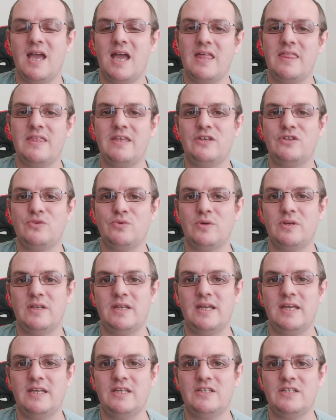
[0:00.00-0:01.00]
And this
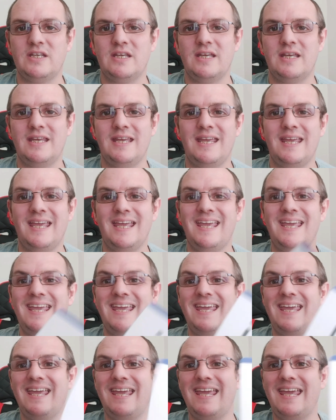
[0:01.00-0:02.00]
one is
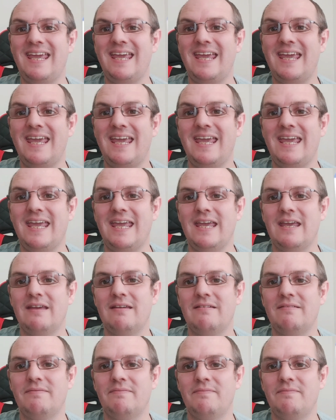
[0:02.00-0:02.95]
I.